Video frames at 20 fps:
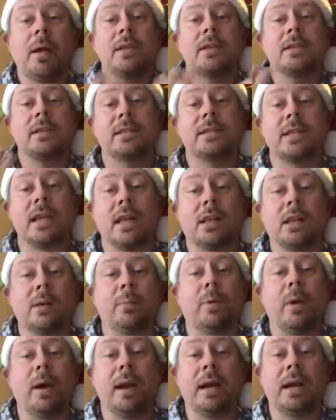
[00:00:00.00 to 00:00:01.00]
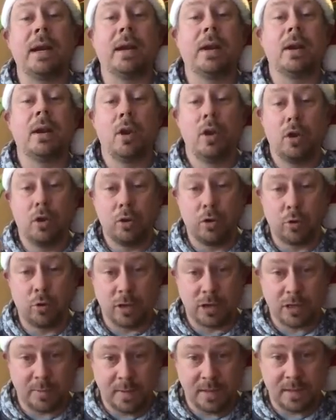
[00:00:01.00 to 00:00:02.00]
celebrating
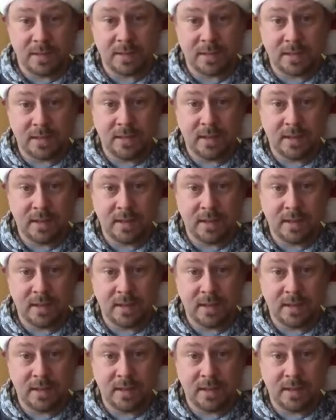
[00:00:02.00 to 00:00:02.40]
Christmas.